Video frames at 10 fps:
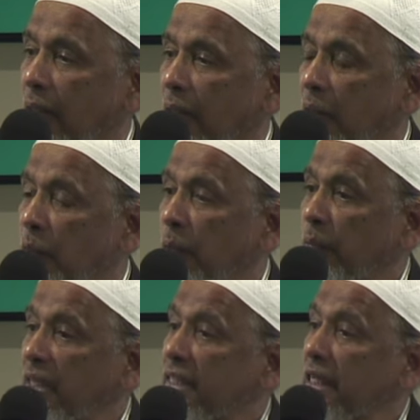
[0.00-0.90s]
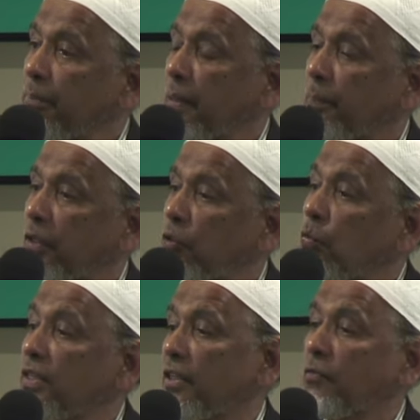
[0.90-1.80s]
We, we see people
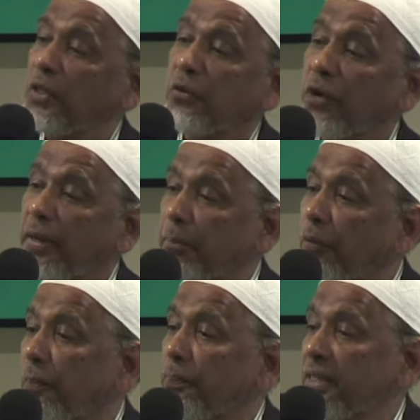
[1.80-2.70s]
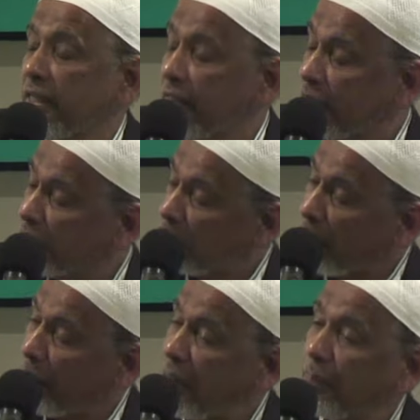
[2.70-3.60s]
use it for the right purposes and
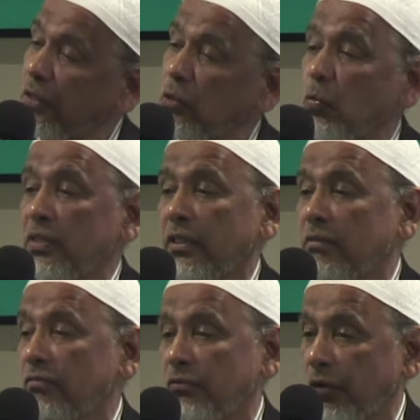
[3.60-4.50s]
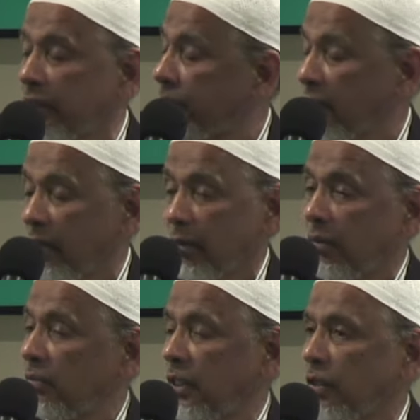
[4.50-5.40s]
some people use it for,
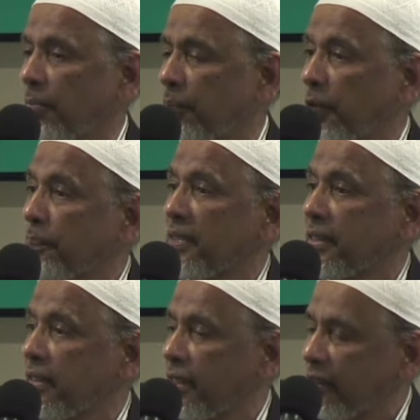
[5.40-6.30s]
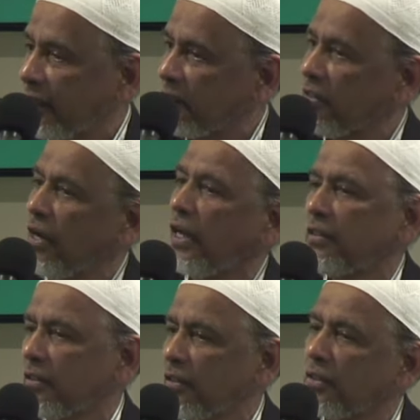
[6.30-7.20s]
you know, purposes that are
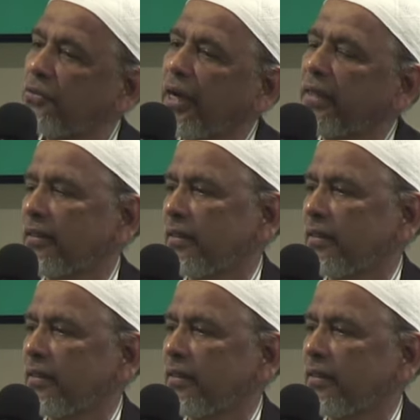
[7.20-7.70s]
not correct.